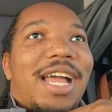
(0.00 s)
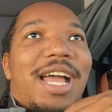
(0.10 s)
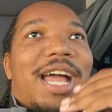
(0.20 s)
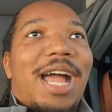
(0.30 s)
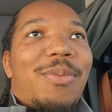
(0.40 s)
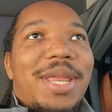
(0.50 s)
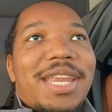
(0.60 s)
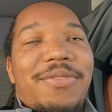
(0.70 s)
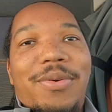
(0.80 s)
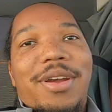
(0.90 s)
I went
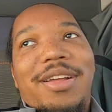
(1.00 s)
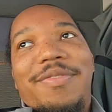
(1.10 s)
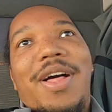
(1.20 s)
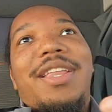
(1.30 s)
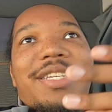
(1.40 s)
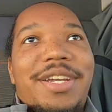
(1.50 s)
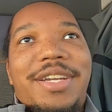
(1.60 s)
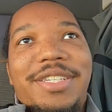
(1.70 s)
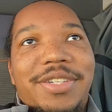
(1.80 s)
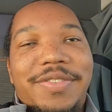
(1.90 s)
in for a
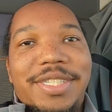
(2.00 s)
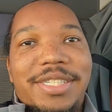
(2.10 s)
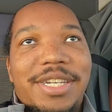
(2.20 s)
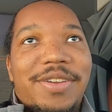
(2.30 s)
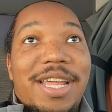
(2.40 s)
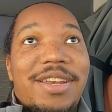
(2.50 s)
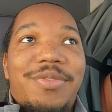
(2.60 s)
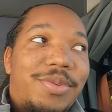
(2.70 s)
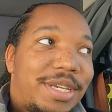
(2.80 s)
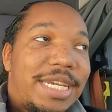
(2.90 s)
voluntary service. I
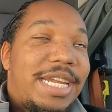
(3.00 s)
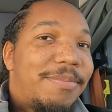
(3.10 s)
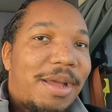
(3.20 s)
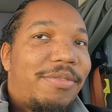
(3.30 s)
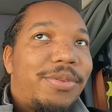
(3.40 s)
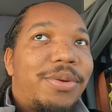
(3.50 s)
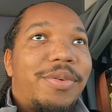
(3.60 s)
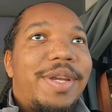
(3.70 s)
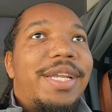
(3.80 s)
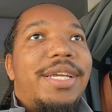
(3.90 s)
didn't need my
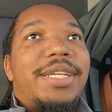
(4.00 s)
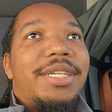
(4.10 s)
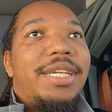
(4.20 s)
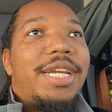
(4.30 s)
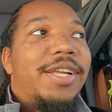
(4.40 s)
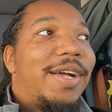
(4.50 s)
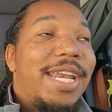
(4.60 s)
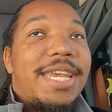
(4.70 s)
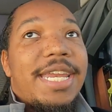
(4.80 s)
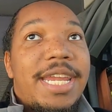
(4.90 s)
floor redone. I
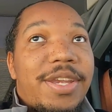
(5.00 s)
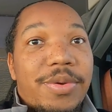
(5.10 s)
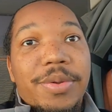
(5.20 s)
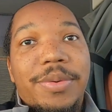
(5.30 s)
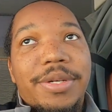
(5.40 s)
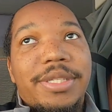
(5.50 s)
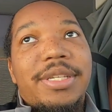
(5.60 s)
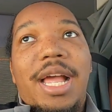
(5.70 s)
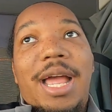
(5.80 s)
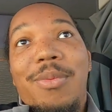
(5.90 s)
didn't need new
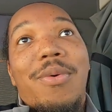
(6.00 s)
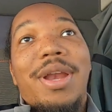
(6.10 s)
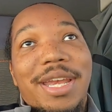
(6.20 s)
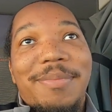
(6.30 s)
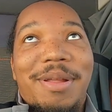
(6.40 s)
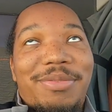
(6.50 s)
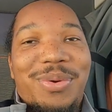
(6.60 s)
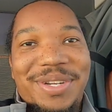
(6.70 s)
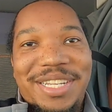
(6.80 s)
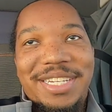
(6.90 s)
doors. I wanted my
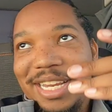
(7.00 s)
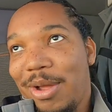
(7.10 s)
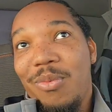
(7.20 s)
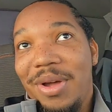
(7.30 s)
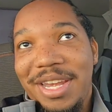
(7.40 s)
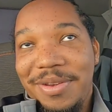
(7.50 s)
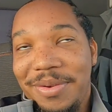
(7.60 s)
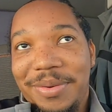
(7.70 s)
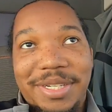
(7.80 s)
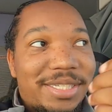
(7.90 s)
floor done, and I wanted new
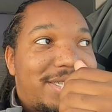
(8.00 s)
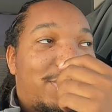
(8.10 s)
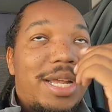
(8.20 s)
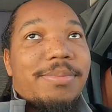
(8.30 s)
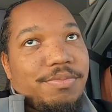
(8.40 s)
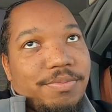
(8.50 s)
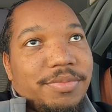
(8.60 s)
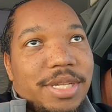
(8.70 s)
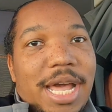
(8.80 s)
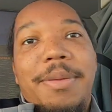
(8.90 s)
doors, so I
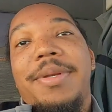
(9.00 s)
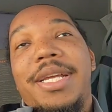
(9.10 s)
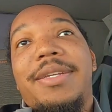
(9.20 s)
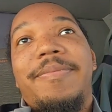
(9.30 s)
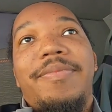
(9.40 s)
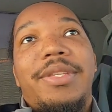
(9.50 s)
got them done.